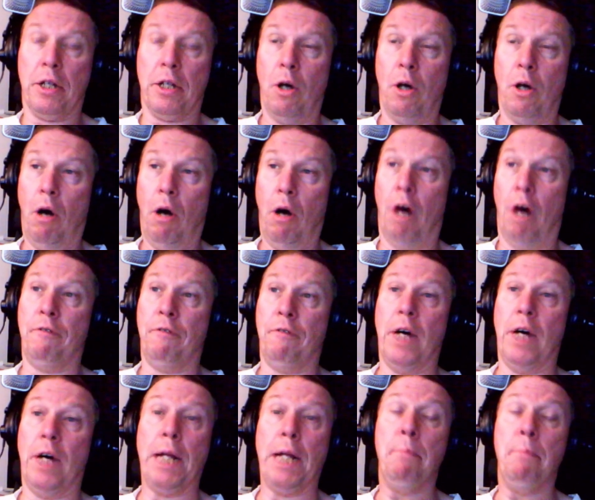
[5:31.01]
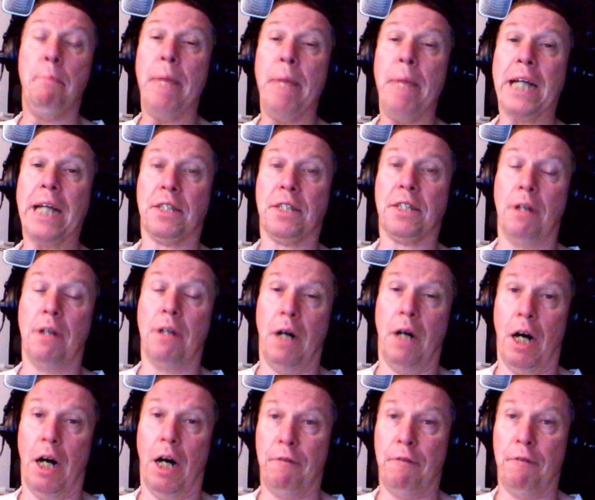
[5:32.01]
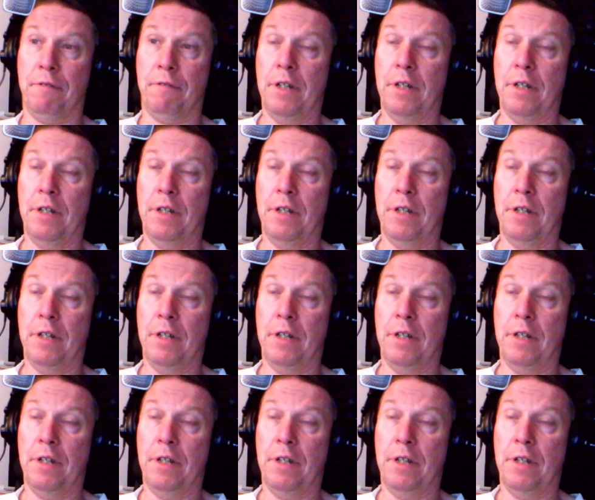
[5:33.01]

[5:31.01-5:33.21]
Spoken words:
of and a mix of